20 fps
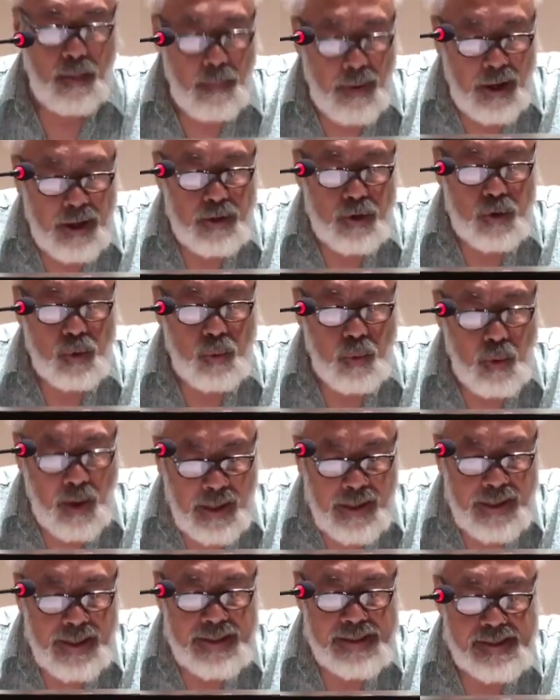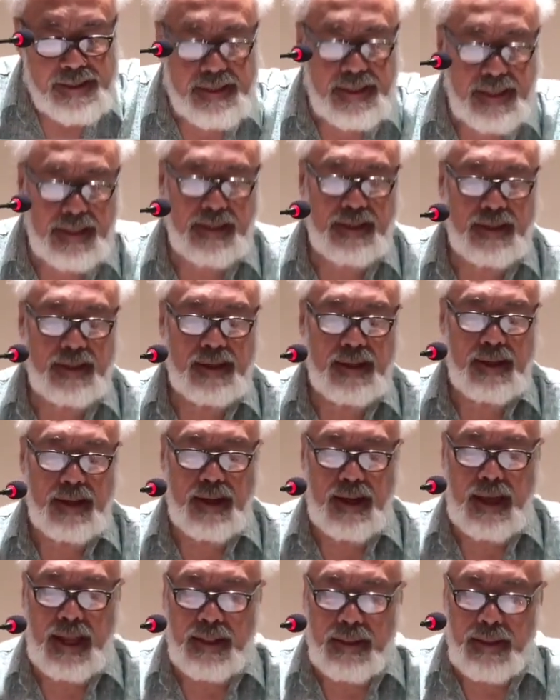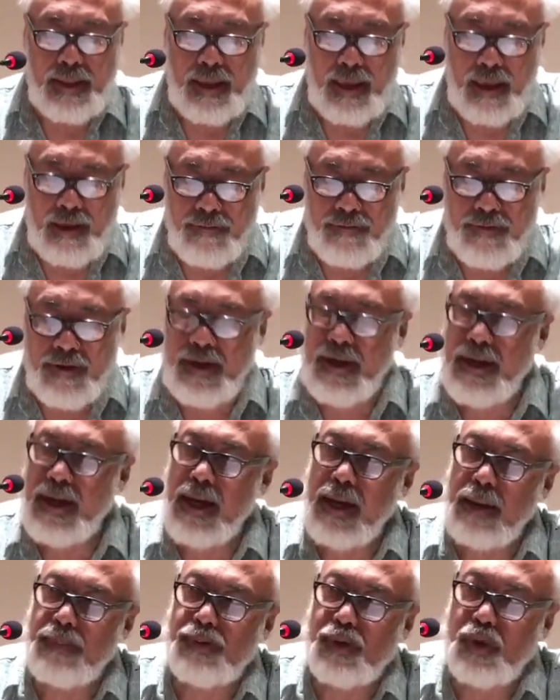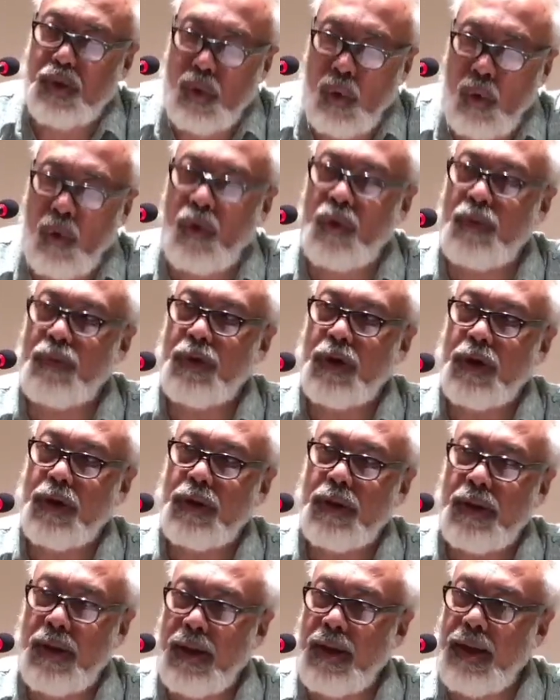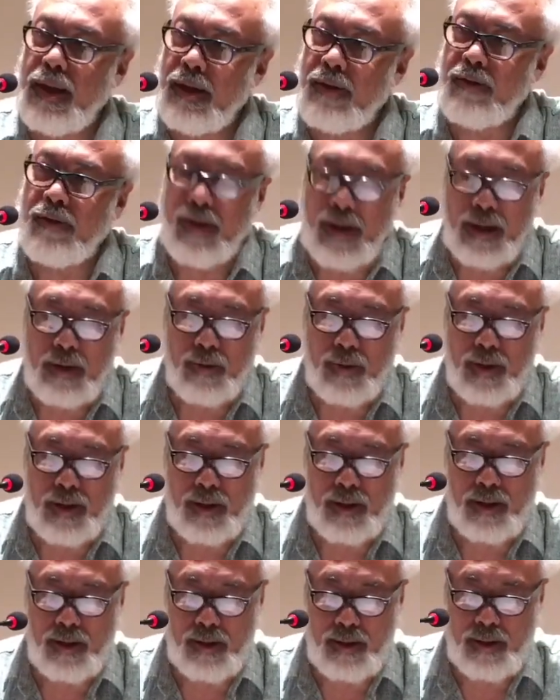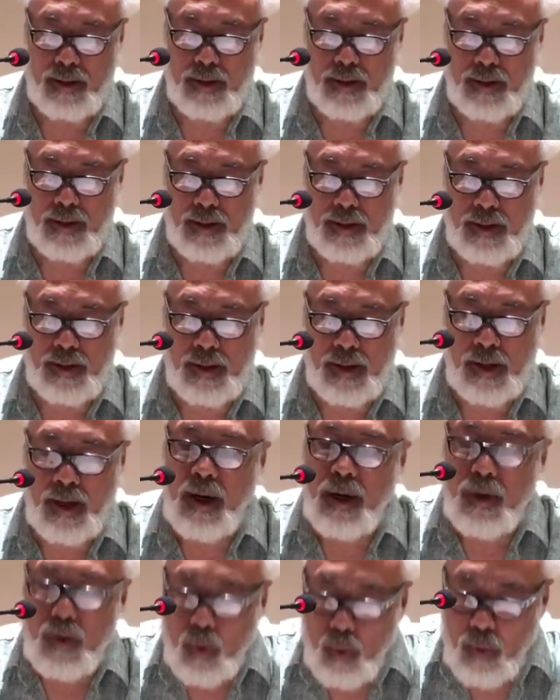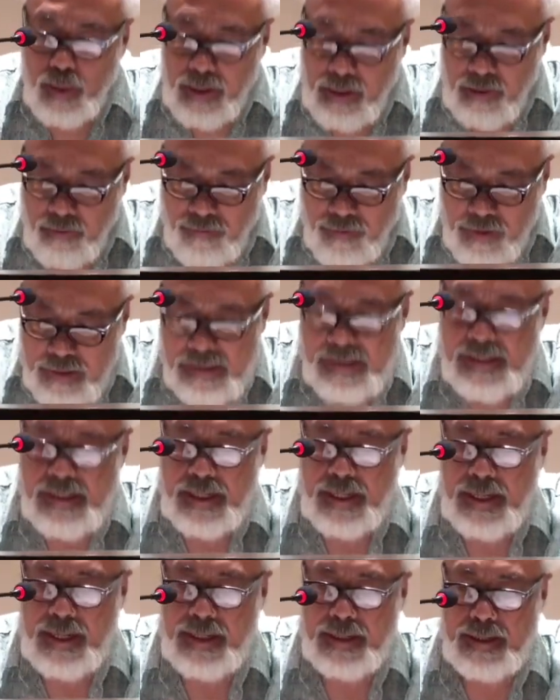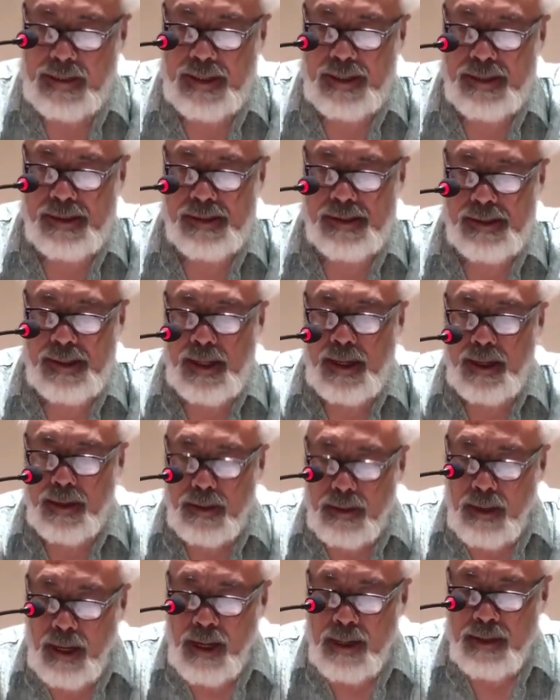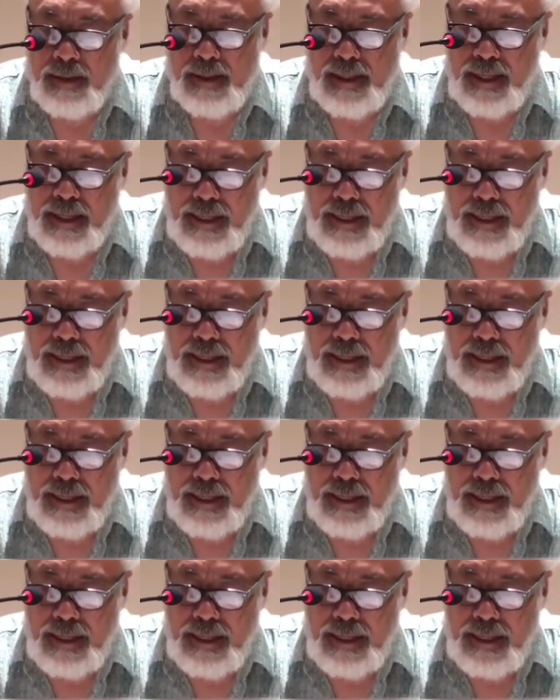But to what extent can the everyday absorb the irregular? To investigate this, Das